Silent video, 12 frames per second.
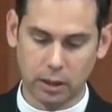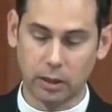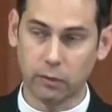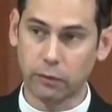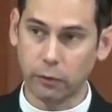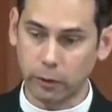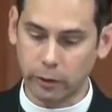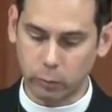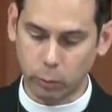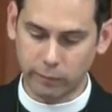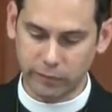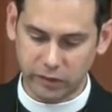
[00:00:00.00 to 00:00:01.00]
And third,
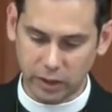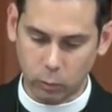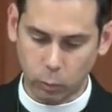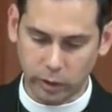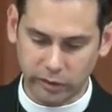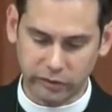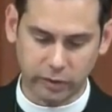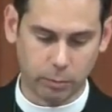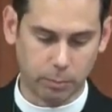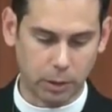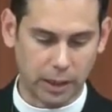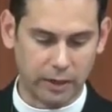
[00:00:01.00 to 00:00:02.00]
we've seen wisdom
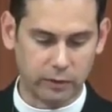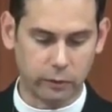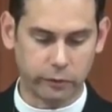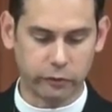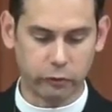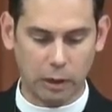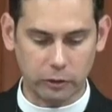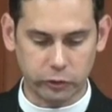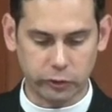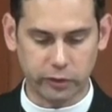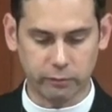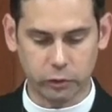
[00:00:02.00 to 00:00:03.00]
applied to the
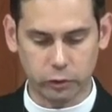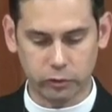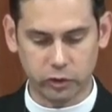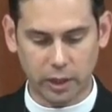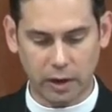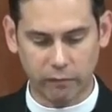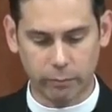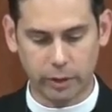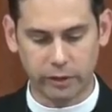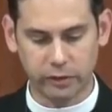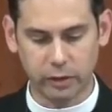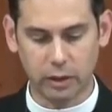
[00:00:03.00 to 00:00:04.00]
structures of church
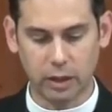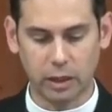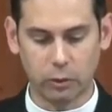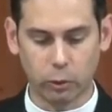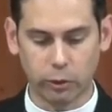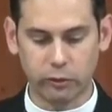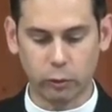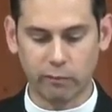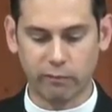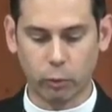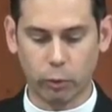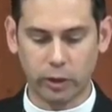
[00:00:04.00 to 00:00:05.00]
government in order to
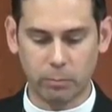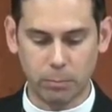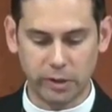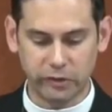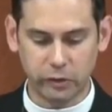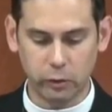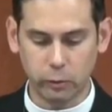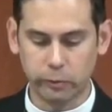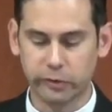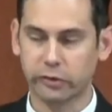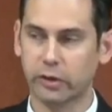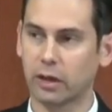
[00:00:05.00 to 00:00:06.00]
avoid
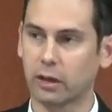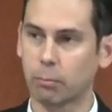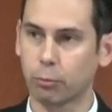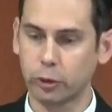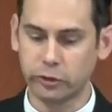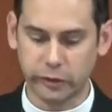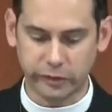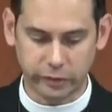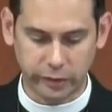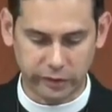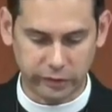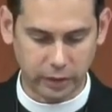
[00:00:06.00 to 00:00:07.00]
misuse and
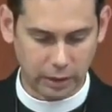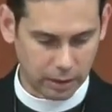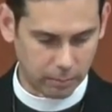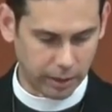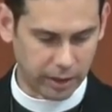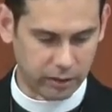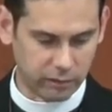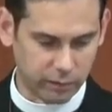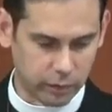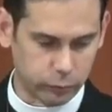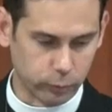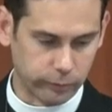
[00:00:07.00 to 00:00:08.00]
capriciousness by
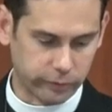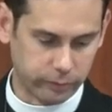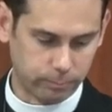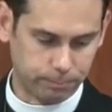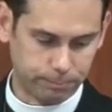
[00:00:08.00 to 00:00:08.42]
individuals.